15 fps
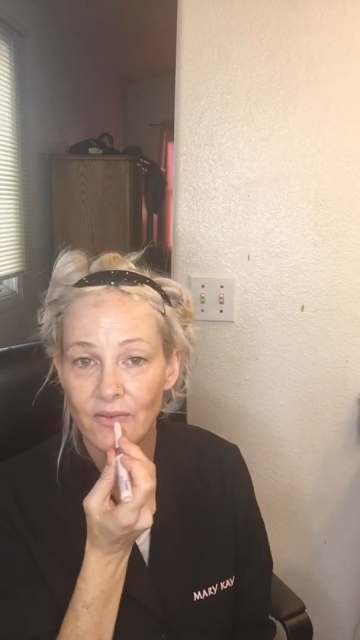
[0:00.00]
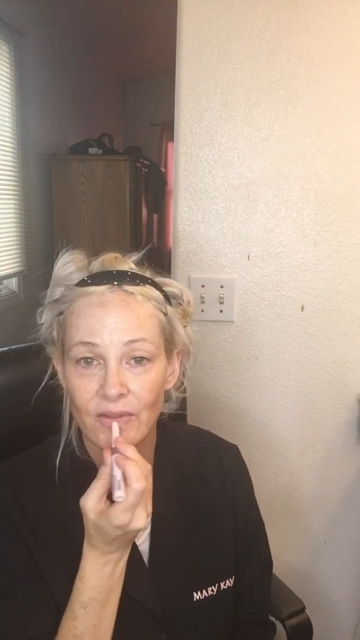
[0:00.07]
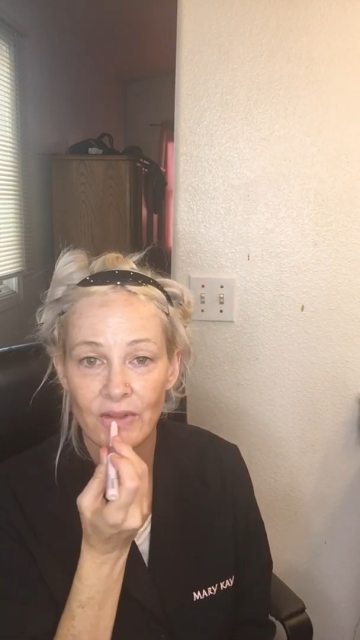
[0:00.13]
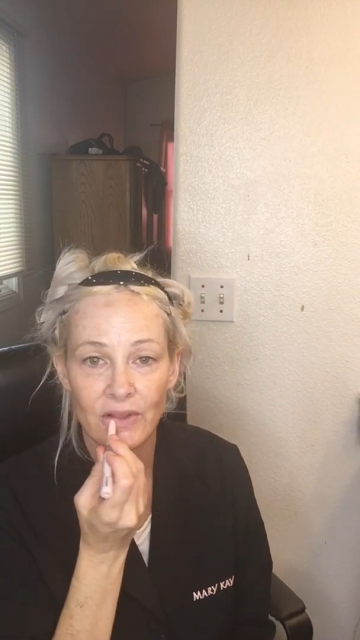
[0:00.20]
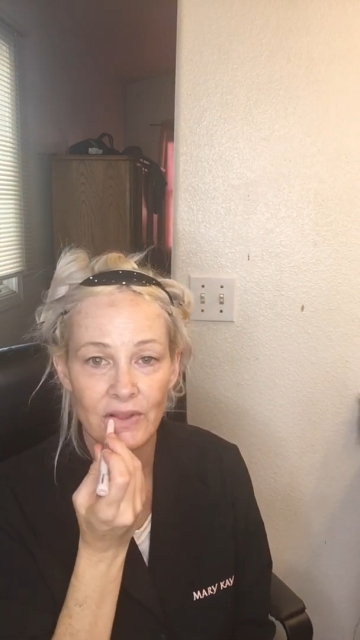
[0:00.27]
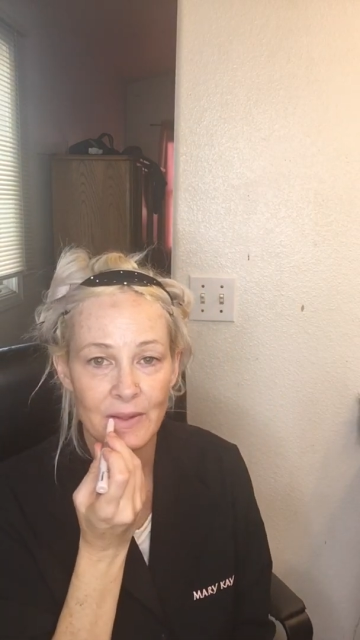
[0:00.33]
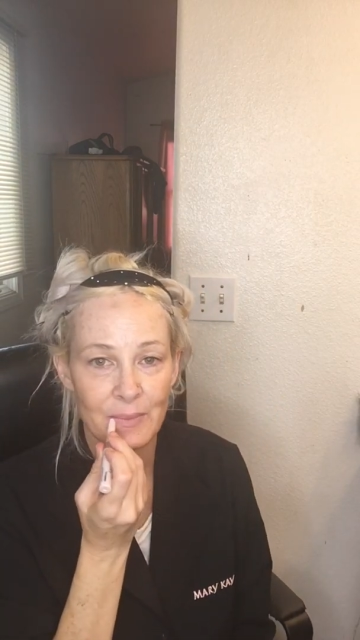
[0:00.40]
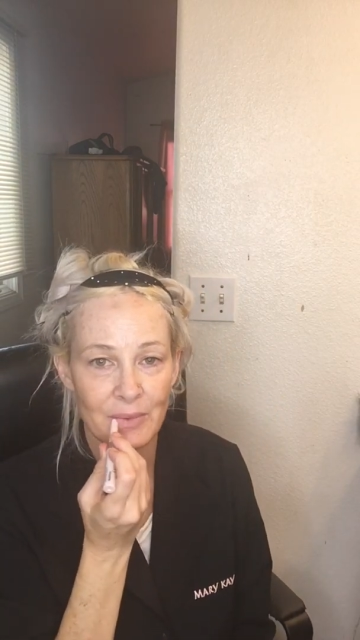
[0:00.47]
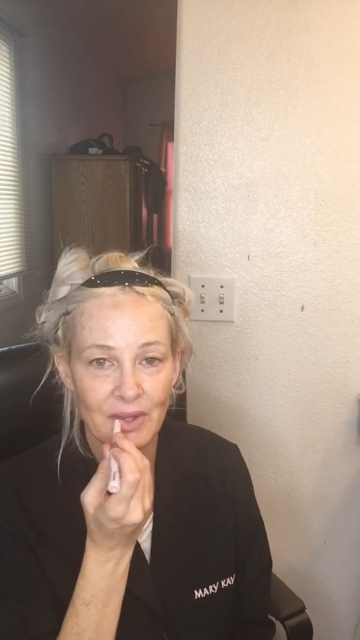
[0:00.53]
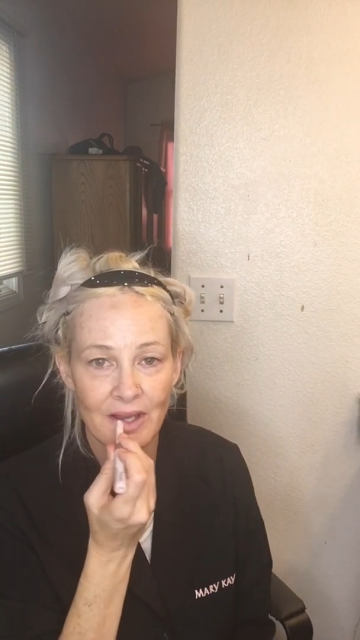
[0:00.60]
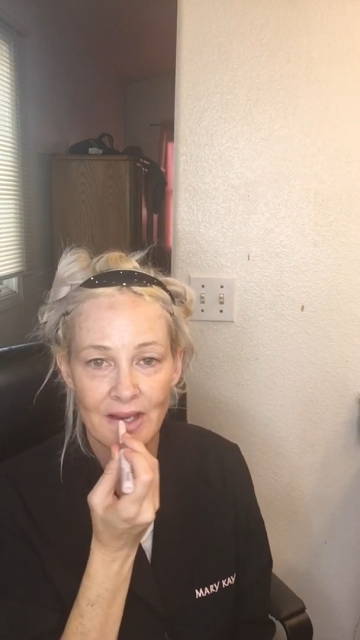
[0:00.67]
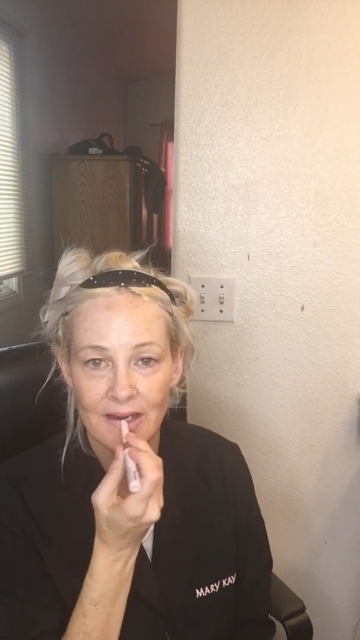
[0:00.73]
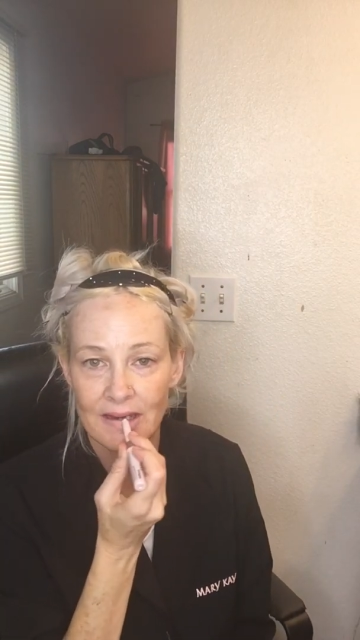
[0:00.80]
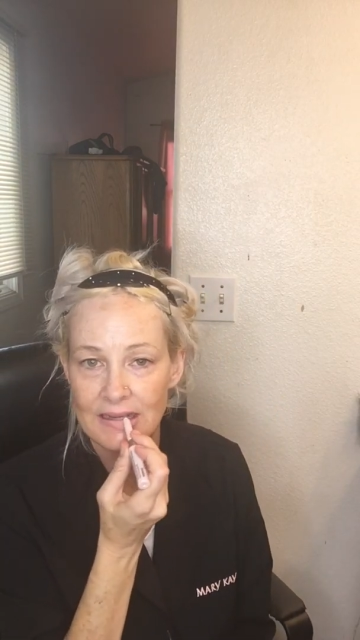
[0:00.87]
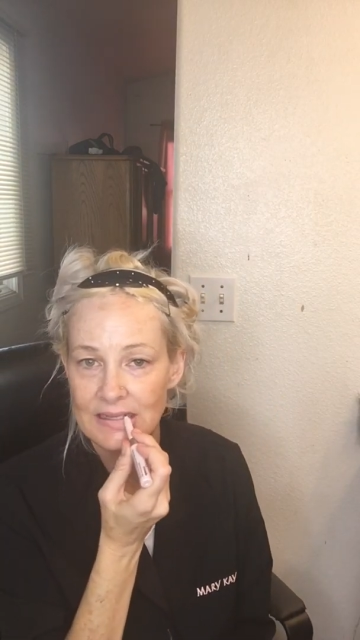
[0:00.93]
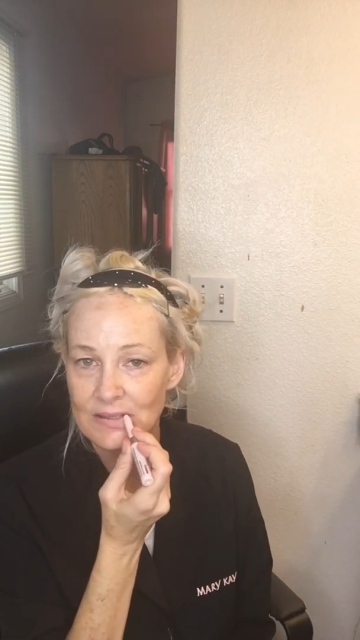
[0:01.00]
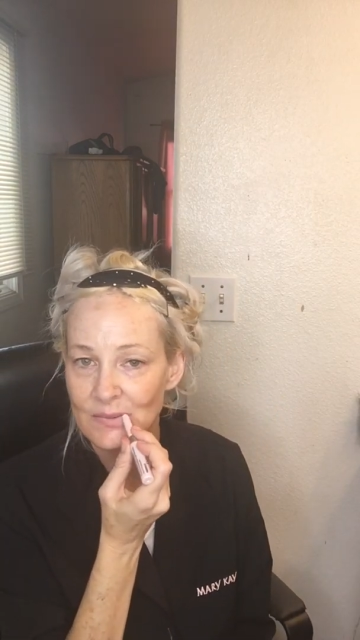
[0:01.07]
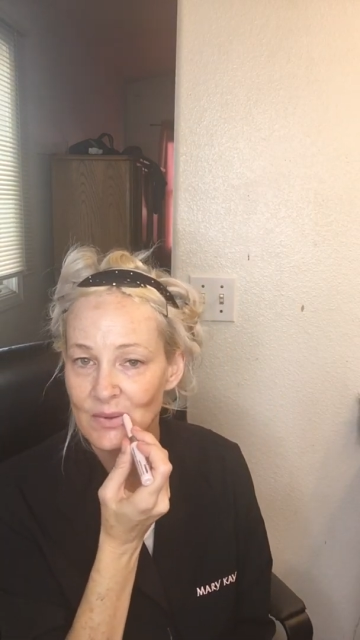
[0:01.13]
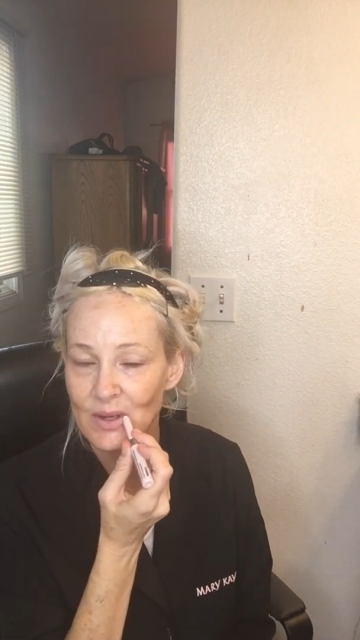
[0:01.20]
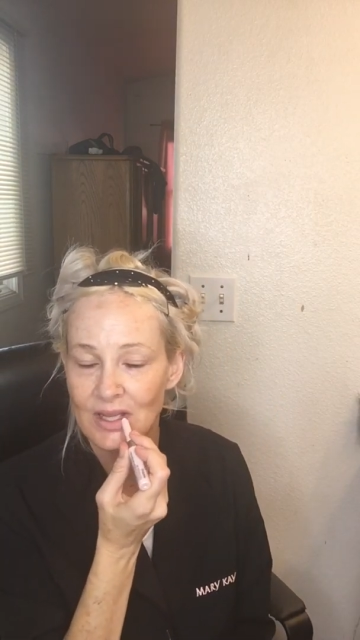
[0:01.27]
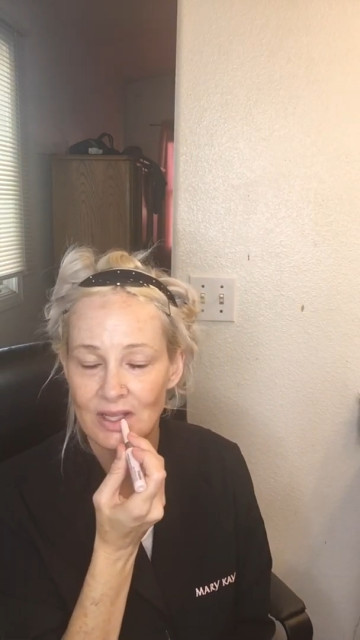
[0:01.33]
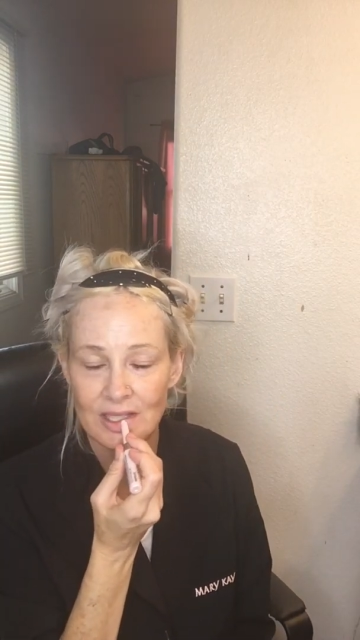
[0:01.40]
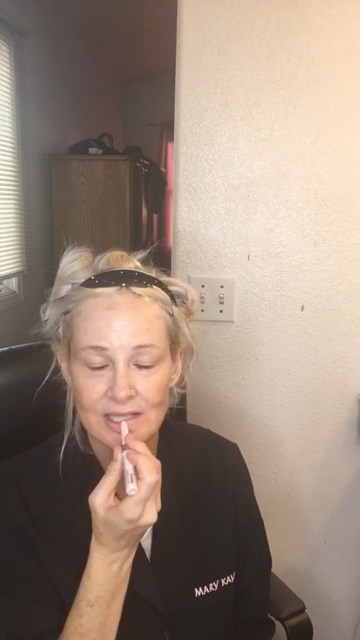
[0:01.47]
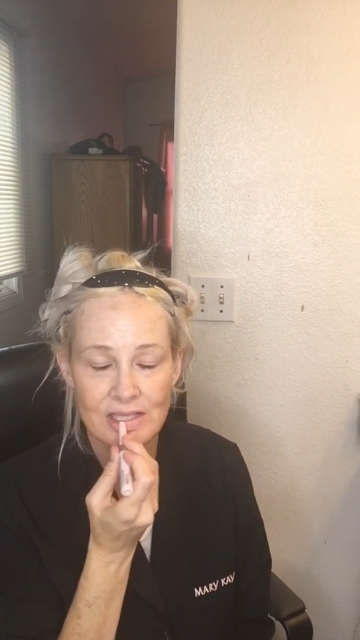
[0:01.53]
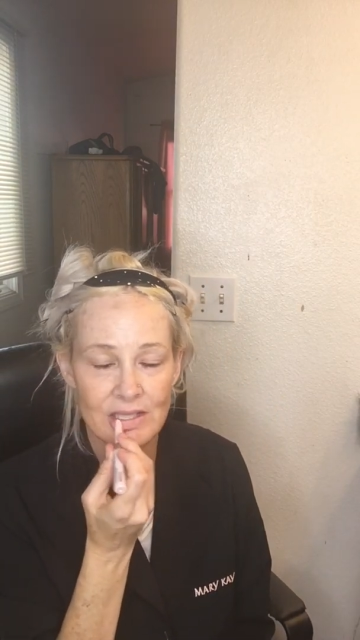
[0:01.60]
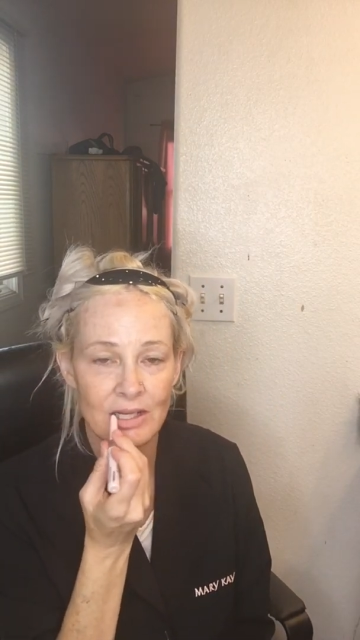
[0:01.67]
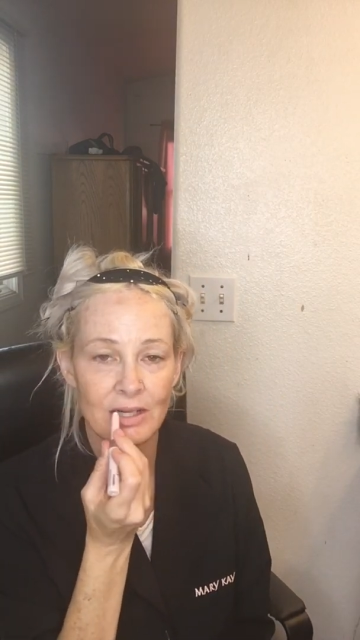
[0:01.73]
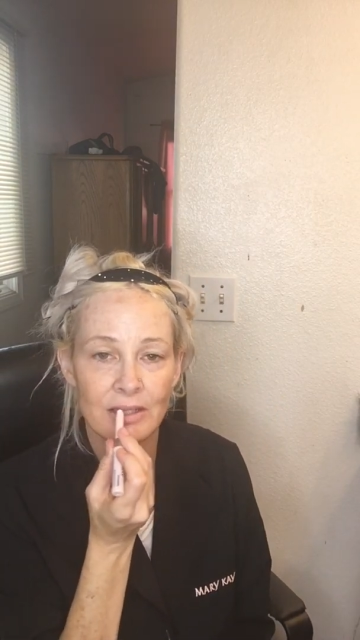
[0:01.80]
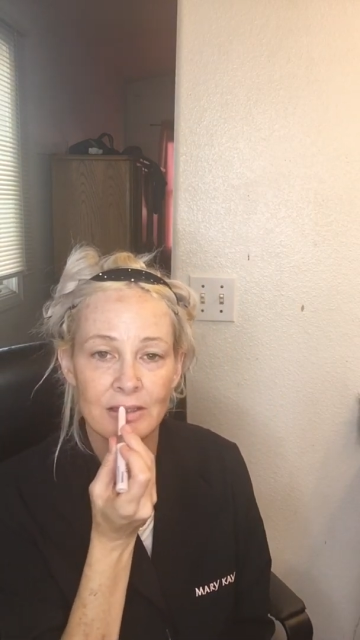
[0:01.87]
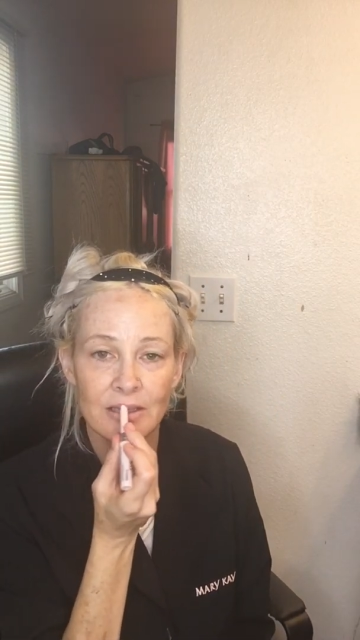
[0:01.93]
the lip line as well as
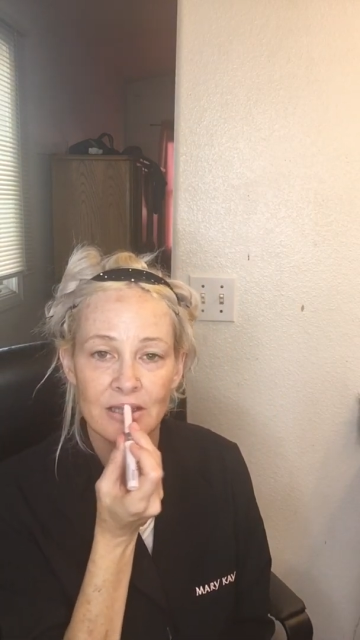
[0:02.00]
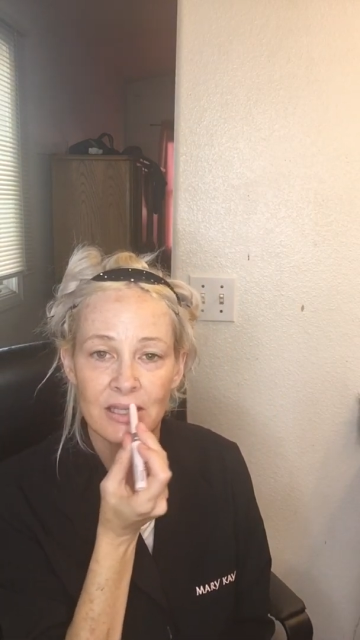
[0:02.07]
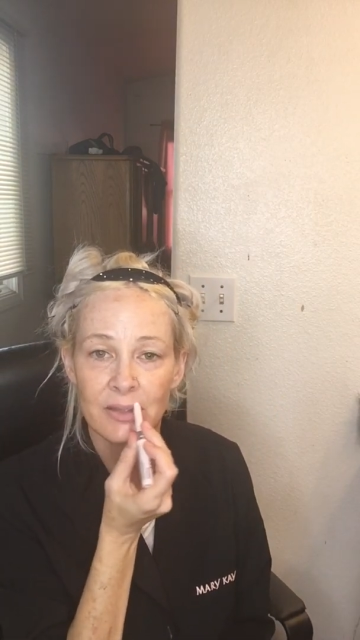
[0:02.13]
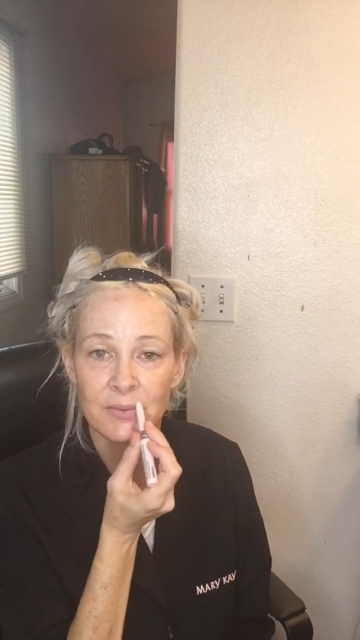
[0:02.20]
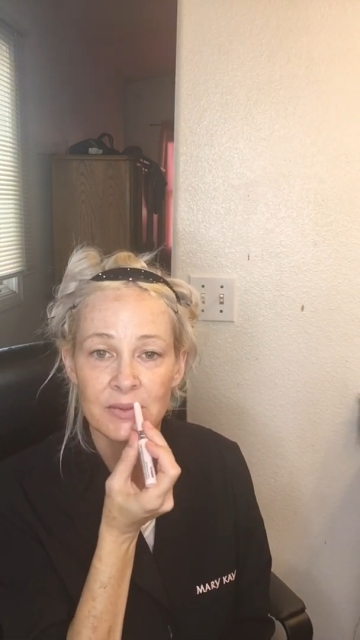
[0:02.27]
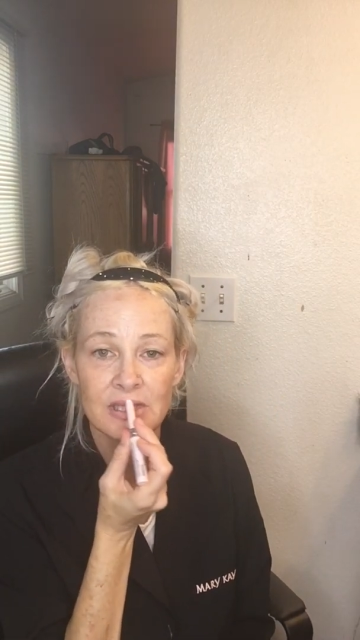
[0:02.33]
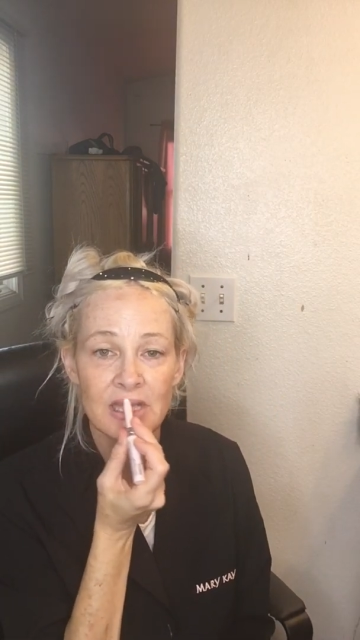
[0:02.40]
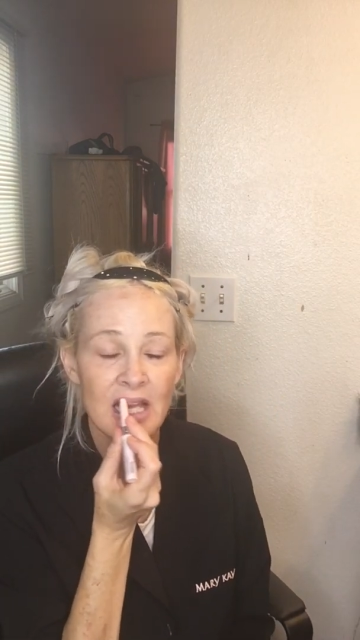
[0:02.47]
on the lips,